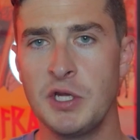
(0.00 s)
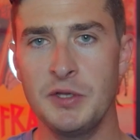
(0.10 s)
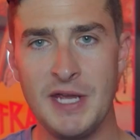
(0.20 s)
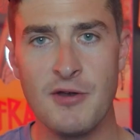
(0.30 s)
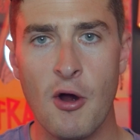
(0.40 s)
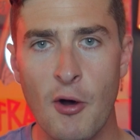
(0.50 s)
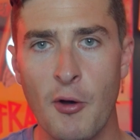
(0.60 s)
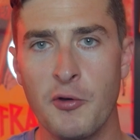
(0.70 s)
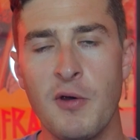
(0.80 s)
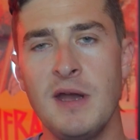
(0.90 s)
to lean
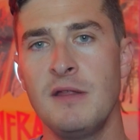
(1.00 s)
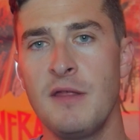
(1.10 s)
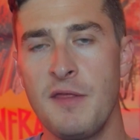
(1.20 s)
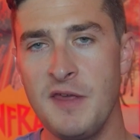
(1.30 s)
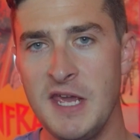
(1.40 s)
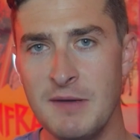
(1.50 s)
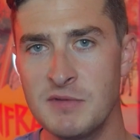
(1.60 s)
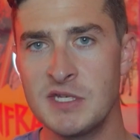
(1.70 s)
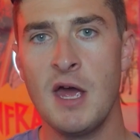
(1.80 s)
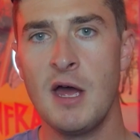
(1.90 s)
harder into the
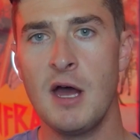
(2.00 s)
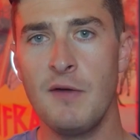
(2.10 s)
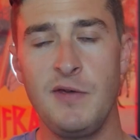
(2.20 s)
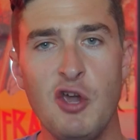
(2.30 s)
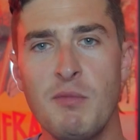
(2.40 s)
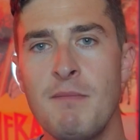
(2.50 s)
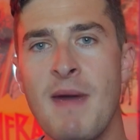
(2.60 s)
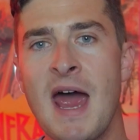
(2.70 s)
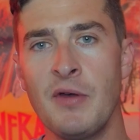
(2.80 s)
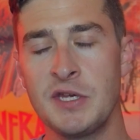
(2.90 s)
themes of human
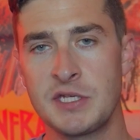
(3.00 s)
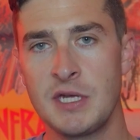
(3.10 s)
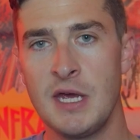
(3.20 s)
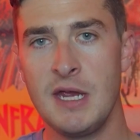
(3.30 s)
malice